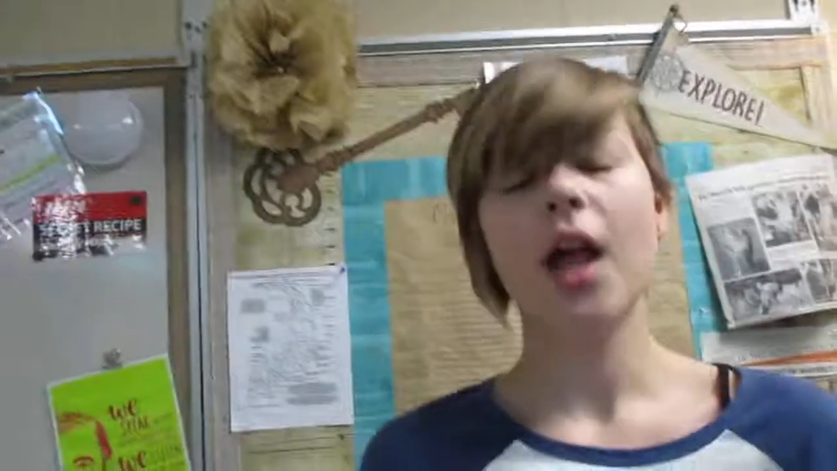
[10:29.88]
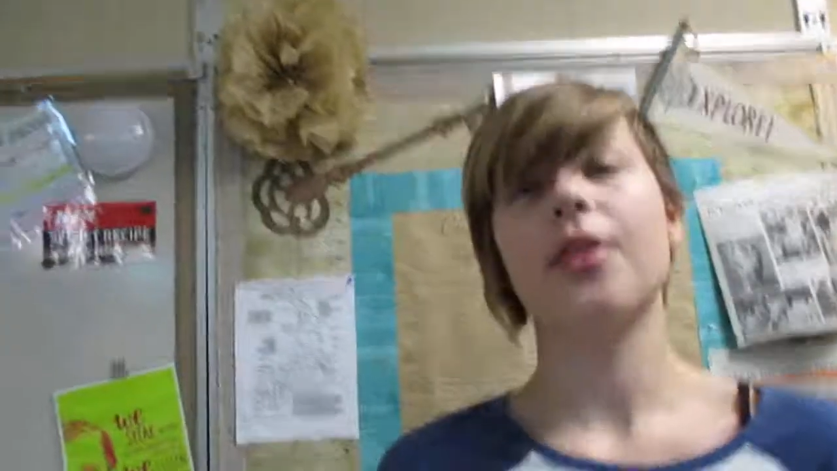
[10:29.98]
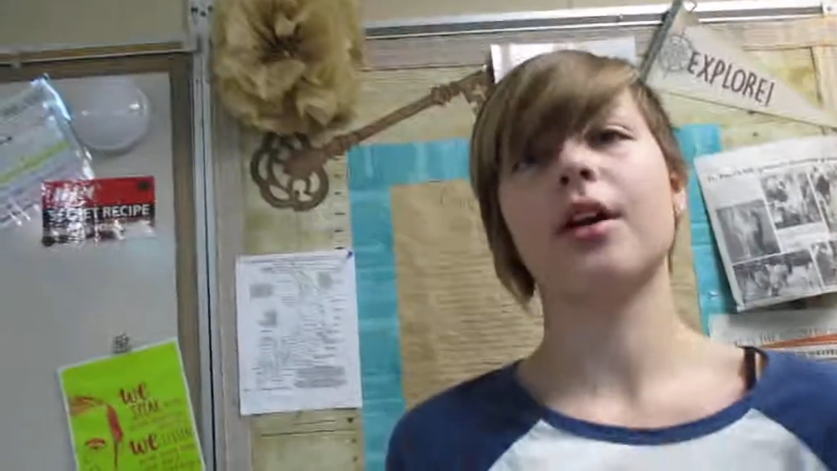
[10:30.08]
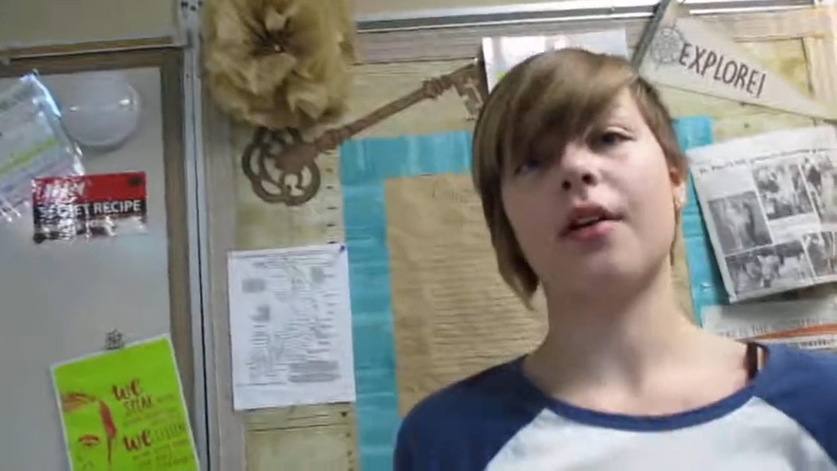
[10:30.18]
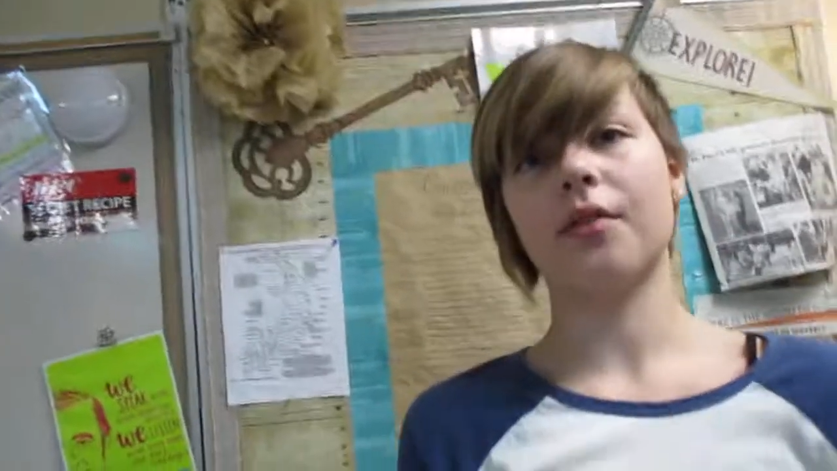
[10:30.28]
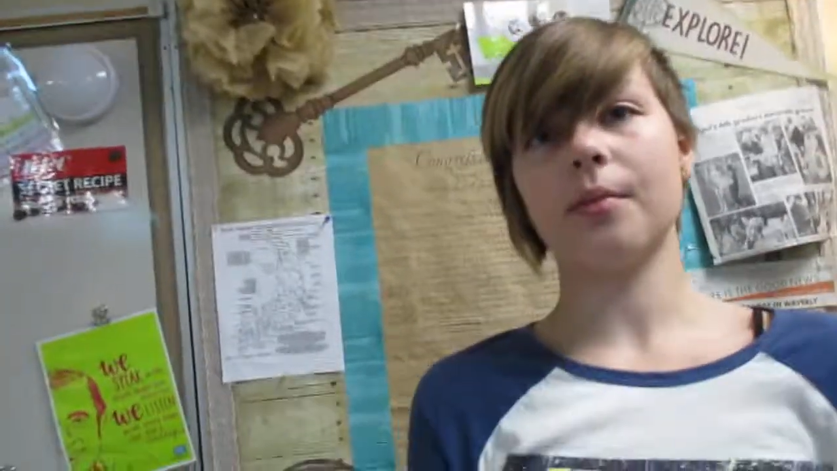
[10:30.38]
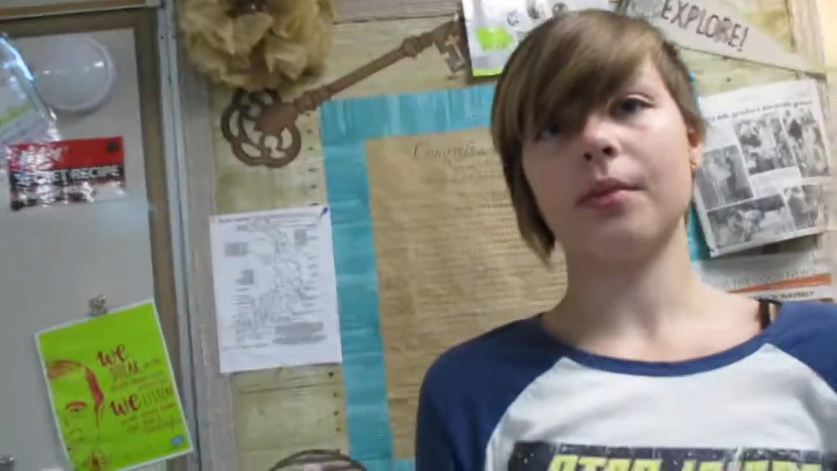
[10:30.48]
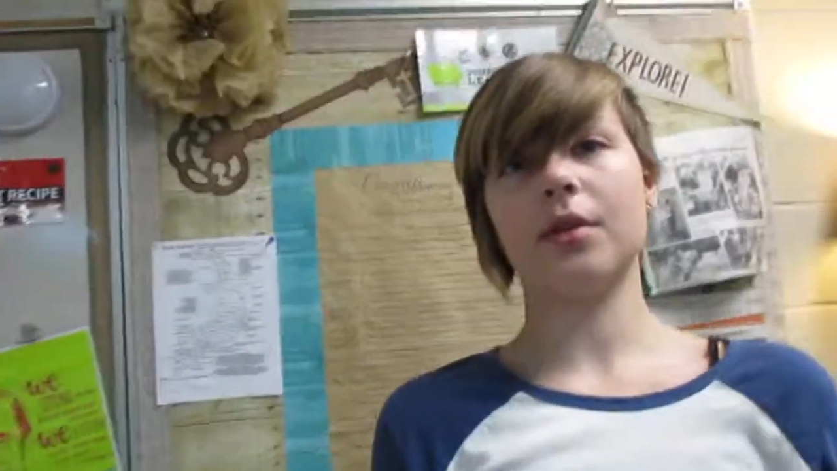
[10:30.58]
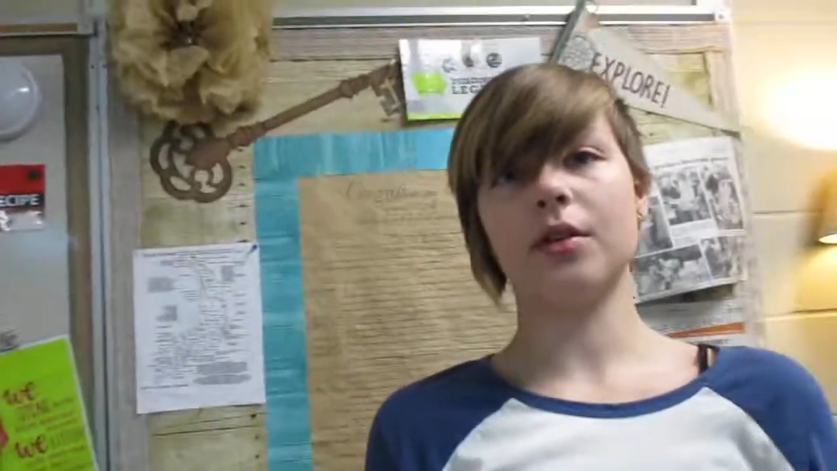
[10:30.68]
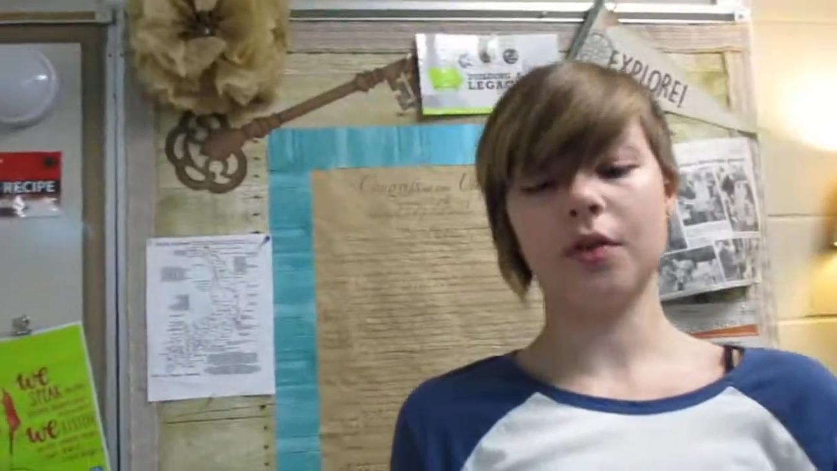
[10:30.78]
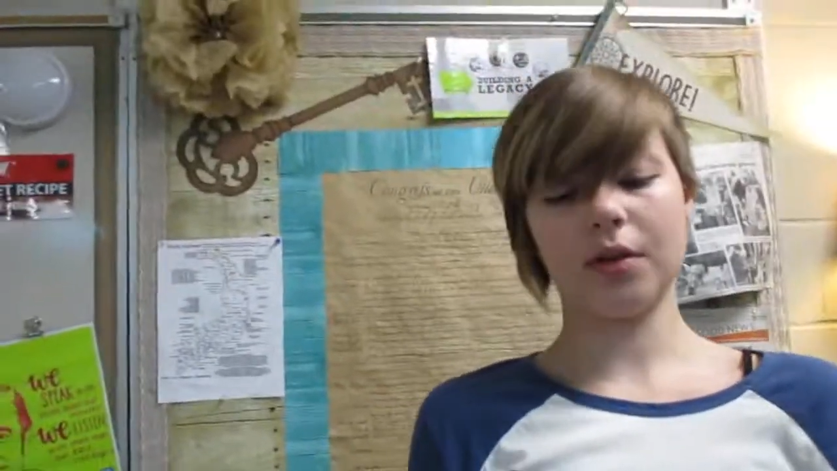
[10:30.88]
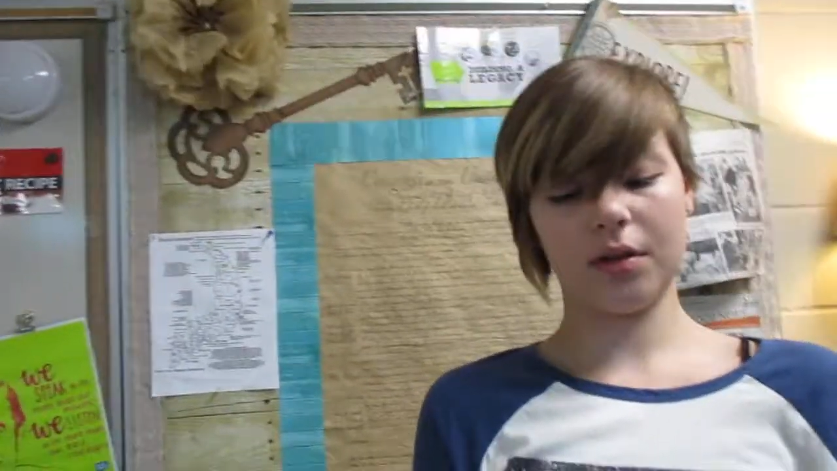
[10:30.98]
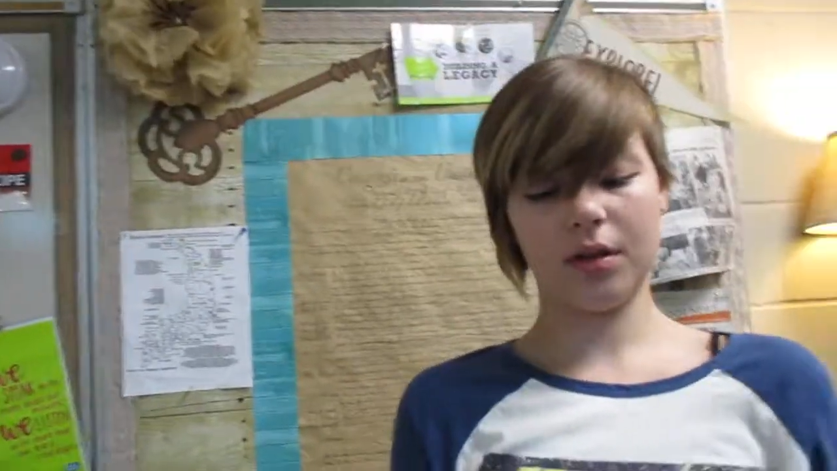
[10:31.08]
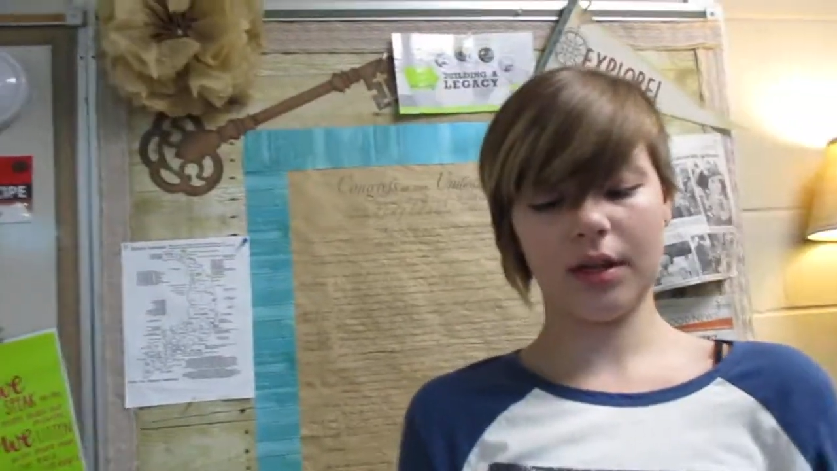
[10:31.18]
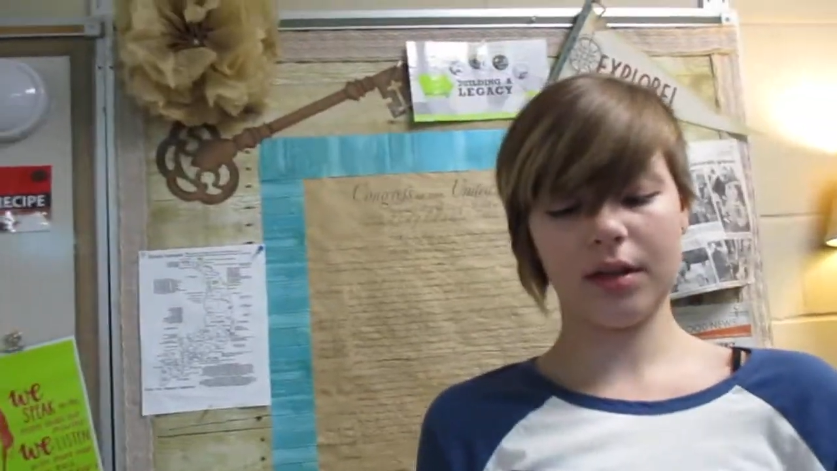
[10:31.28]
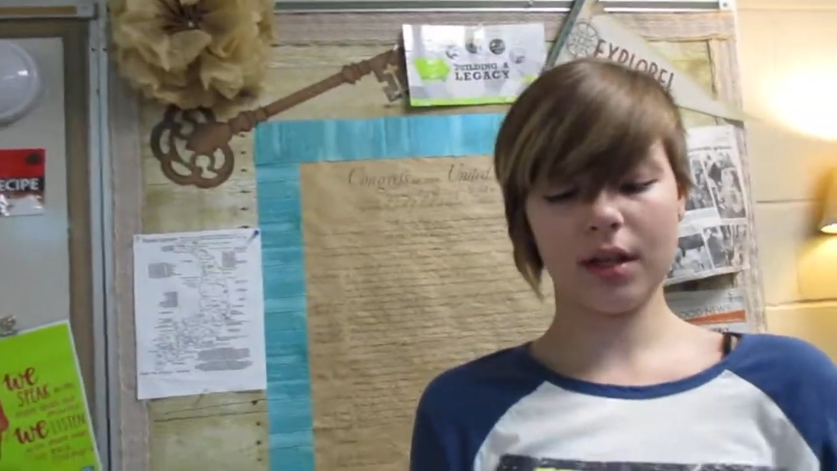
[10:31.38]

the United